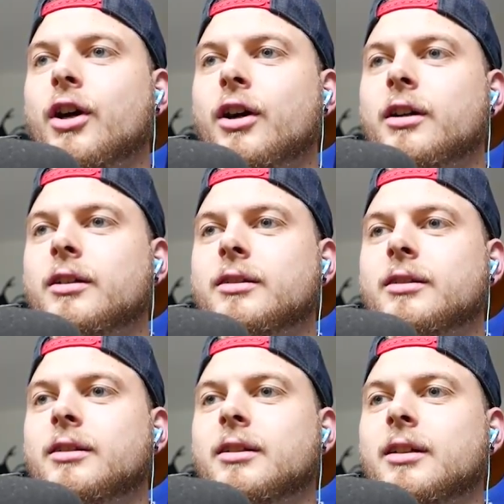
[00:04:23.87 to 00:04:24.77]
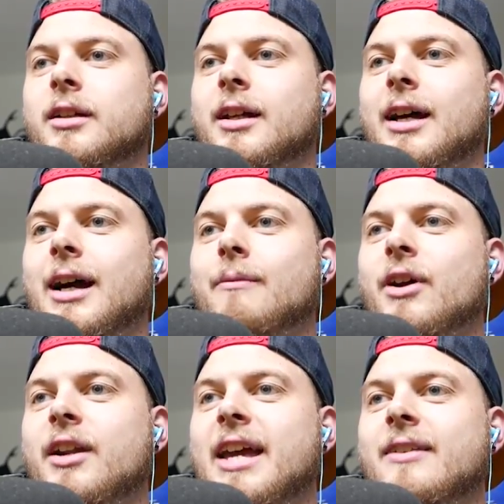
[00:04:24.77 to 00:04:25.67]
No, the goal's open. I'm
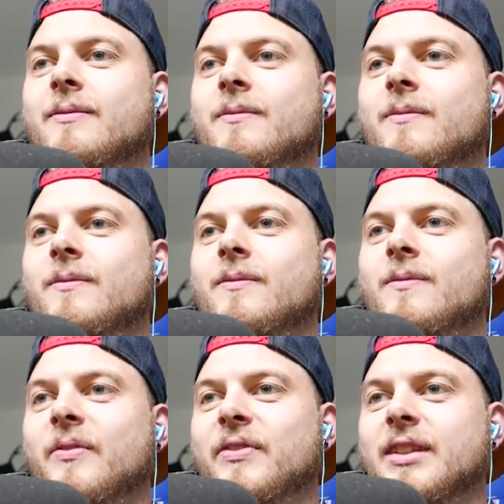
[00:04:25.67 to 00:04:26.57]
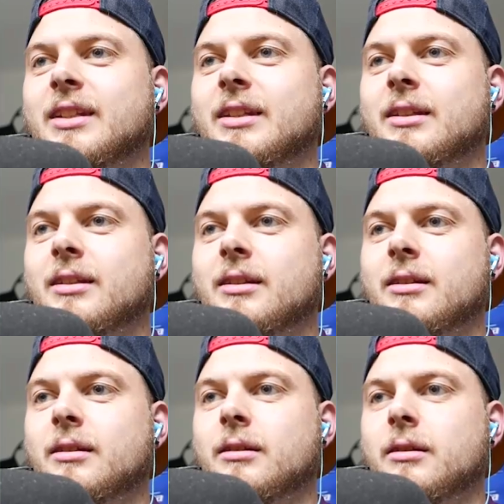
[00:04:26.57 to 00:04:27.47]
running. Okay, so it's gonna hit the
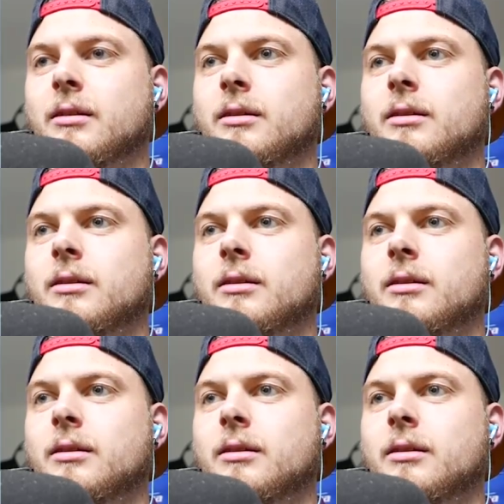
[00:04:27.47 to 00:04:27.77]
post anyway.